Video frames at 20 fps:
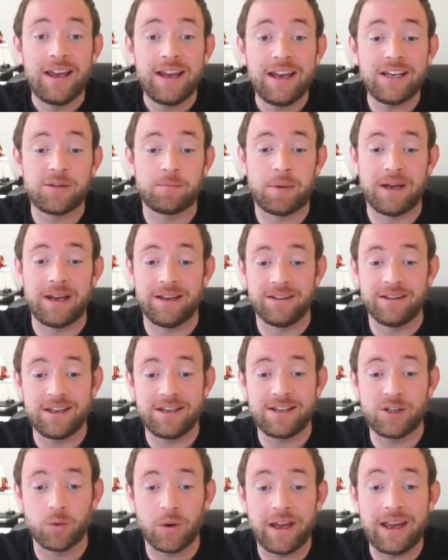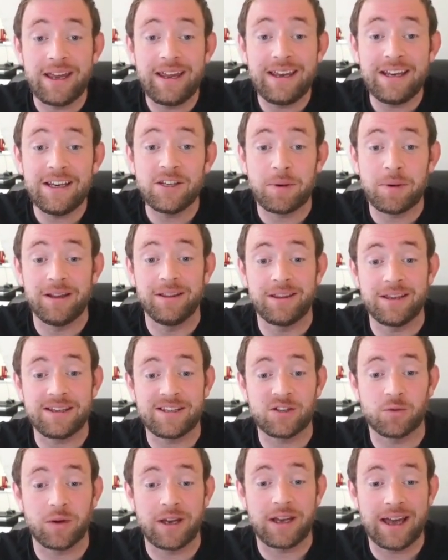He's pinned this way, he's pinned
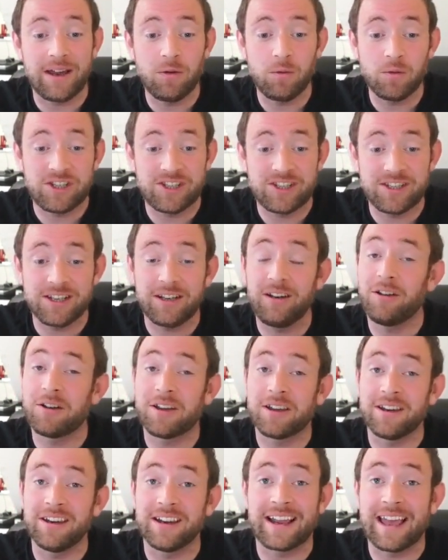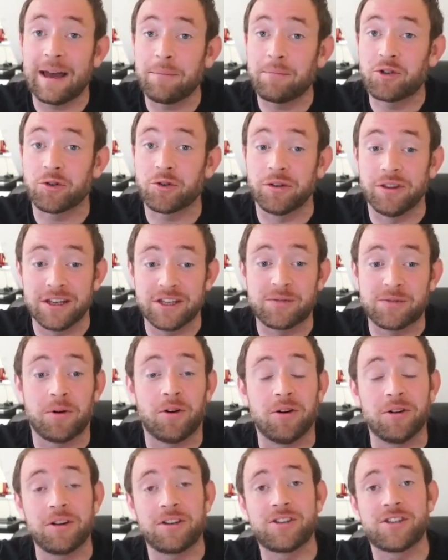this way, and we're still looking at capturing this
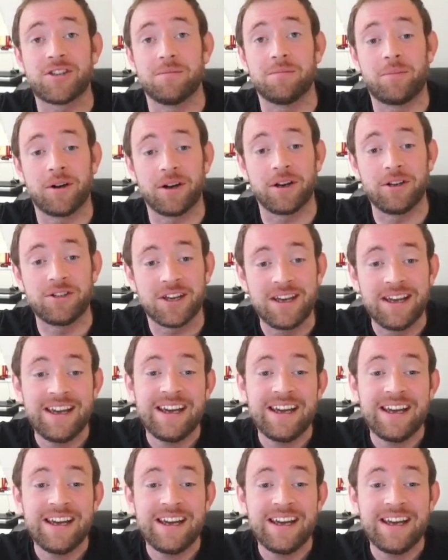pawn at some point.